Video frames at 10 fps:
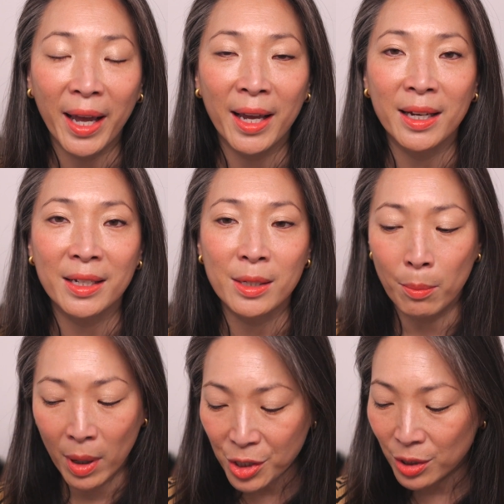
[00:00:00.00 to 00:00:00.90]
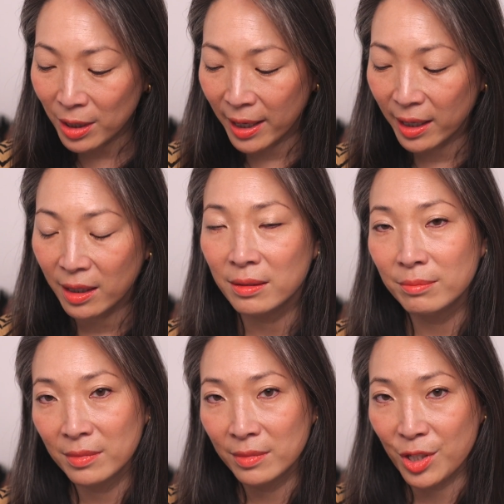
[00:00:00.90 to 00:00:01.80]
and much like
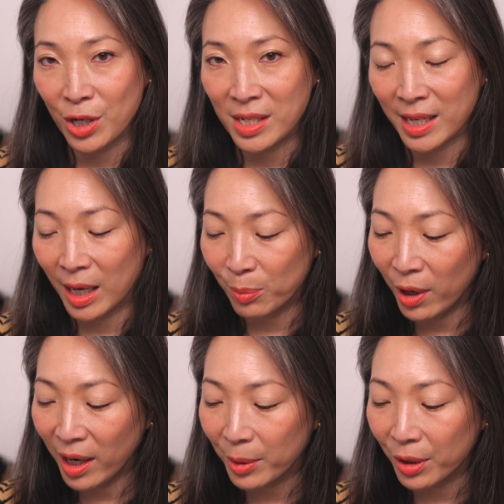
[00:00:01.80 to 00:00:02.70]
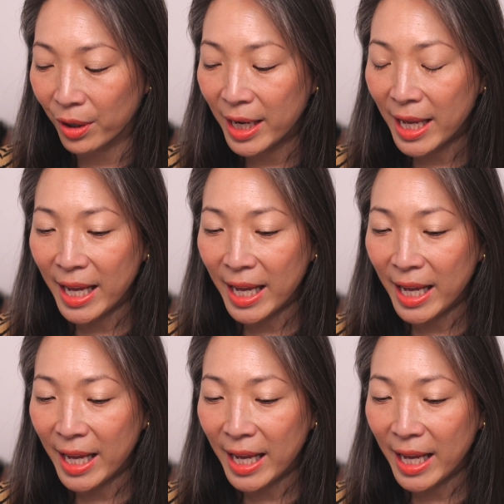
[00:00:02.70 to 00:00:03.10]
the Chantecaille primer,